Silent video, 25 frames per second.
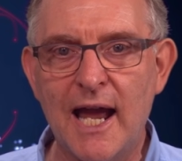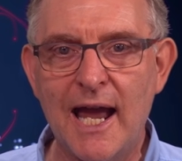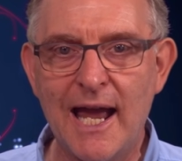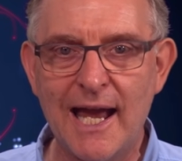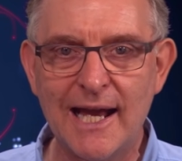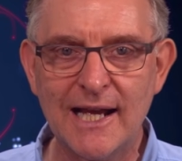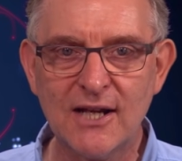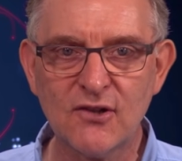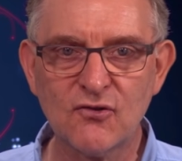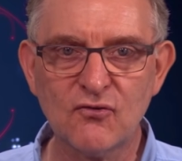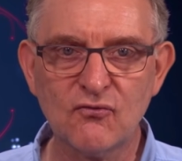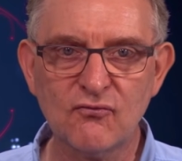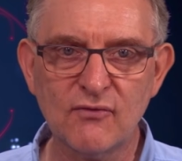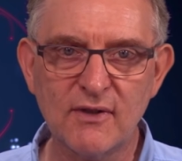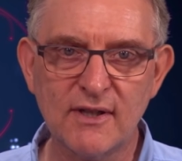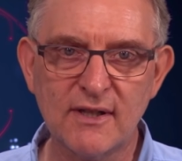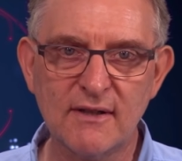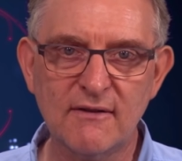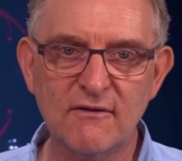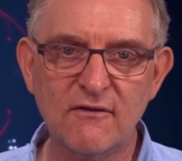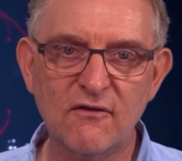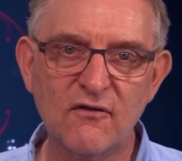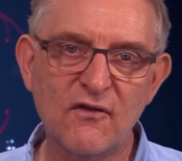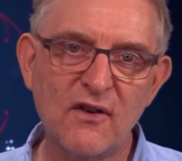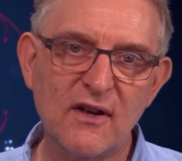has
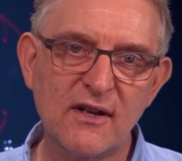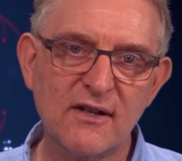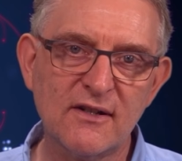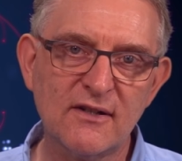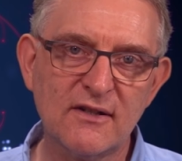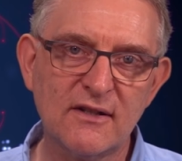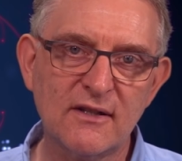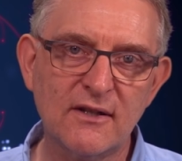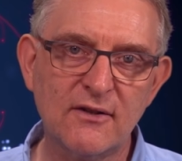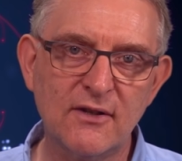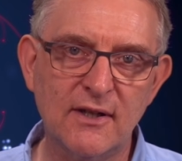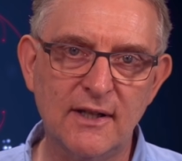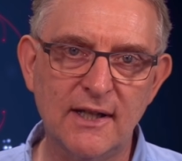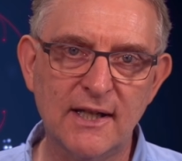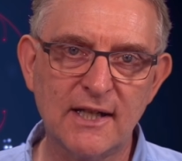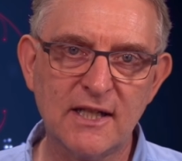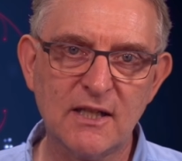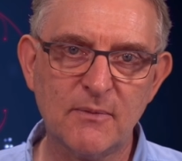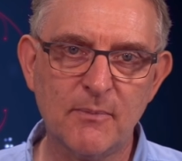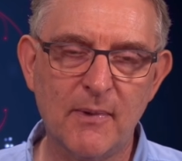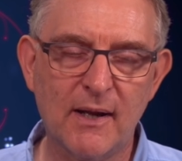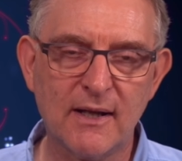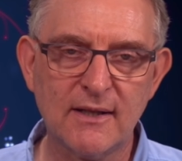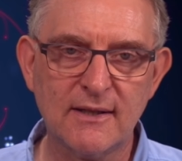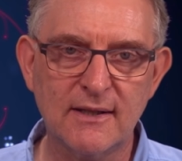risen faster than
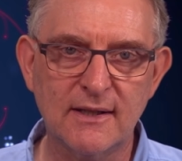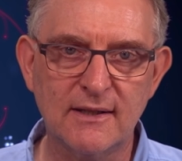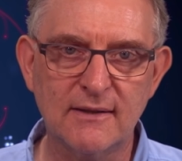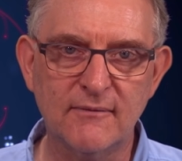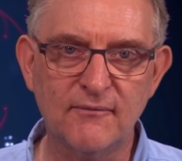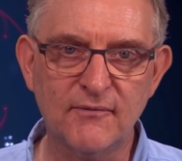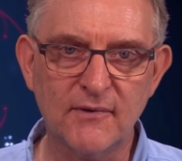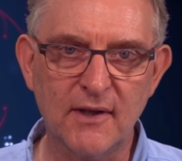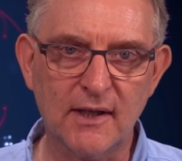expected.